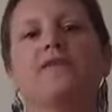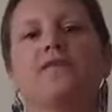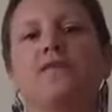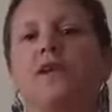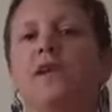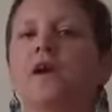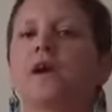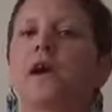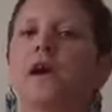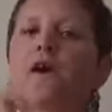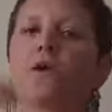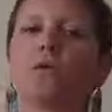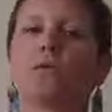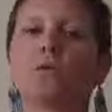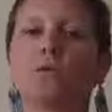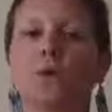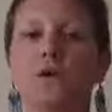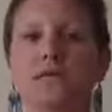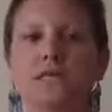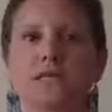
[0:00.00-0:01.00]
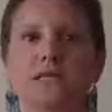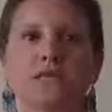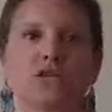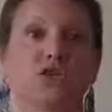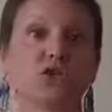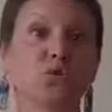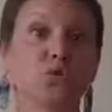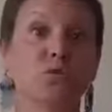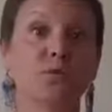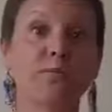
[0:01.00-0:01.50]
figure out what
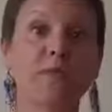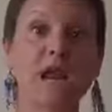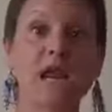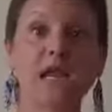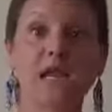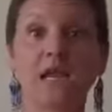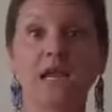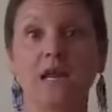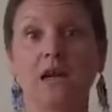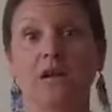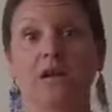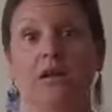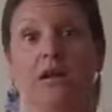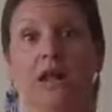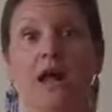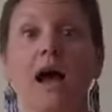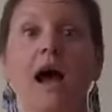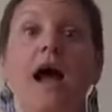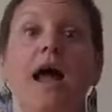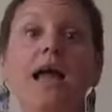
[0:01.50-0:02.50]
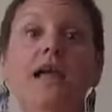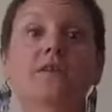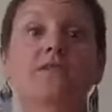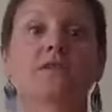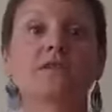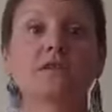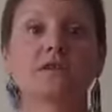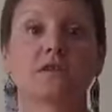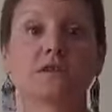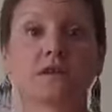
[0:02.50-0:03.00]
decisions we're making in our
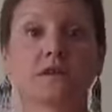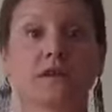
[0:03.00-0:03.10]
lives